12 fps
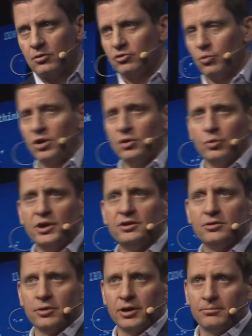So, what are we
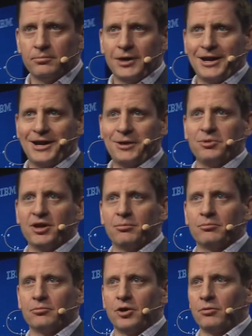doing at
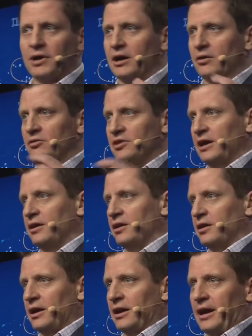IBM around
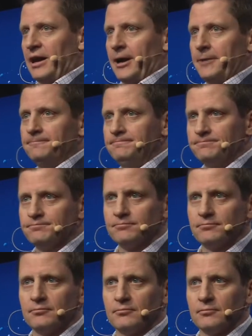data and AI?
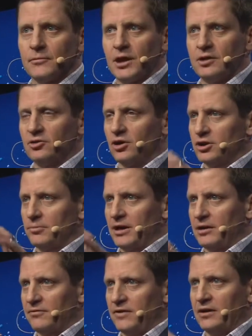I talked
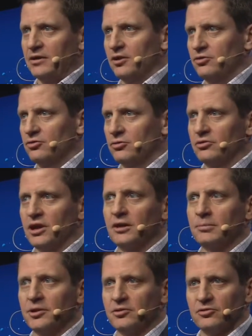about foundational
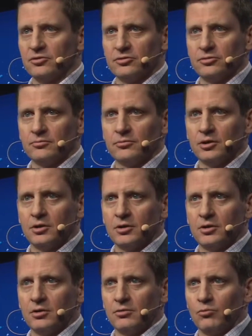data pieces,
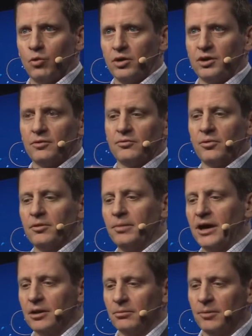working from the
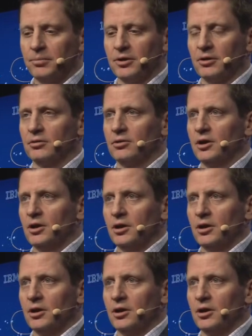bottom up here.